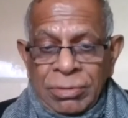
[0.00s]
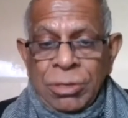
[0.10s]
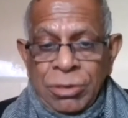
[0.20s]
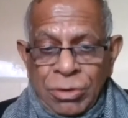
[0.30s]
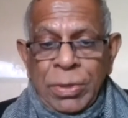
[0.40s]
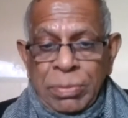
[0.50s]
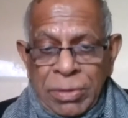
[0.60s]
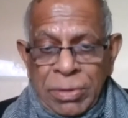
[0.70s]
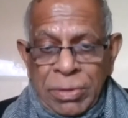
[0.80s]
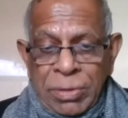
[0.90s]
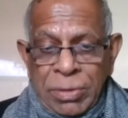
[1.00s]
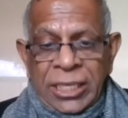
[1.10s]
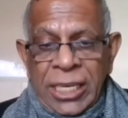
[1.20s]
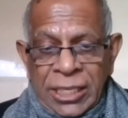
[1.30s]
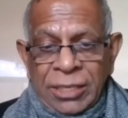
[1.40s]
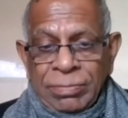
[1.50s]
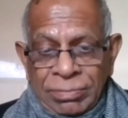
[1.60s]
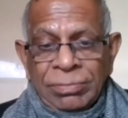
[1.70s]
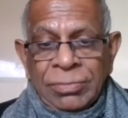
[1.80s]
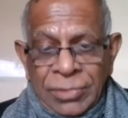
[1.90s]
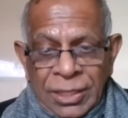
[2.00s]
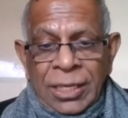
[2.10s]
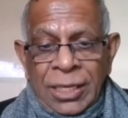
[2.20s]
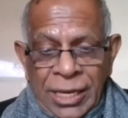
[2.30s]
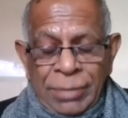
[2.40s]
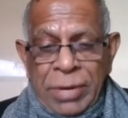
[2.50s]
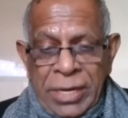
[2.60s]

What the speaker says: you know, people settling a